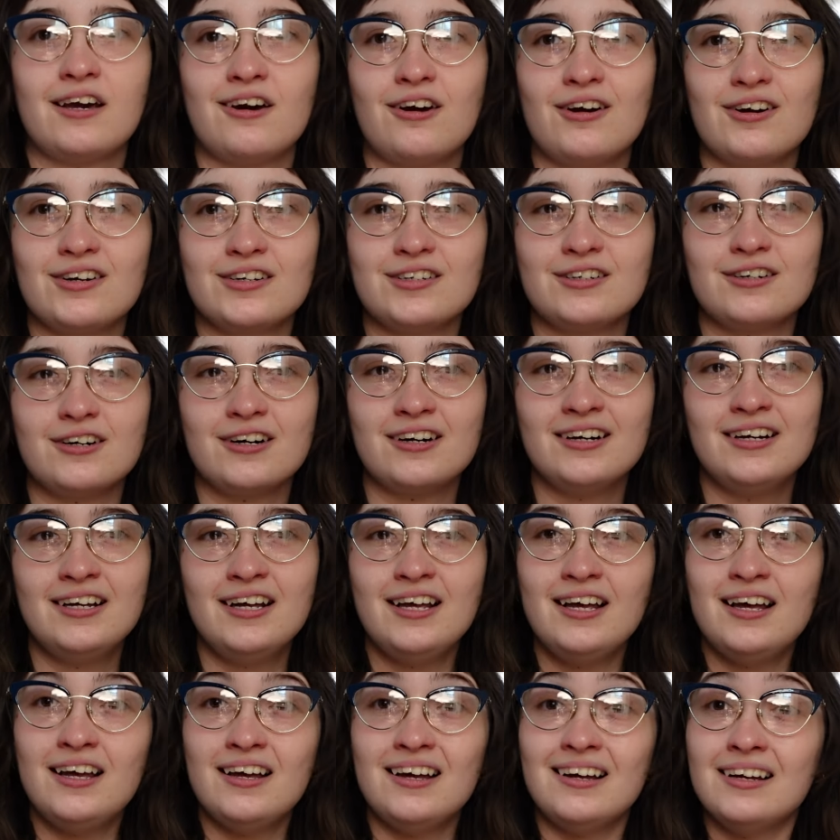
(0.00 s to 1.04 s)
character.
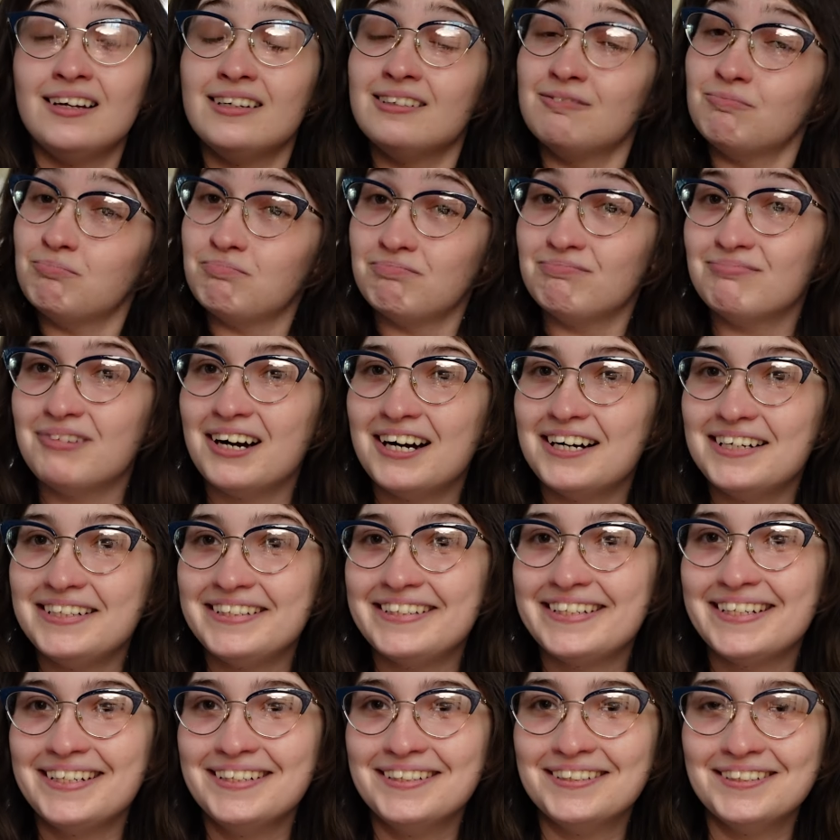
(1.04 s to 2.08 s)

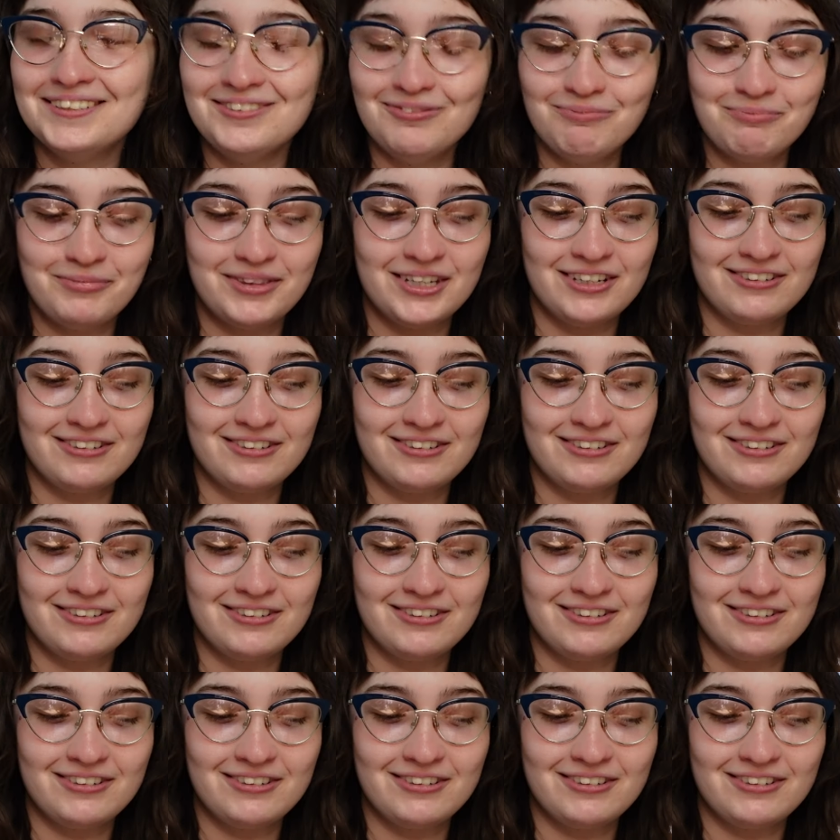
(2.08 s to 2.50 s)
Until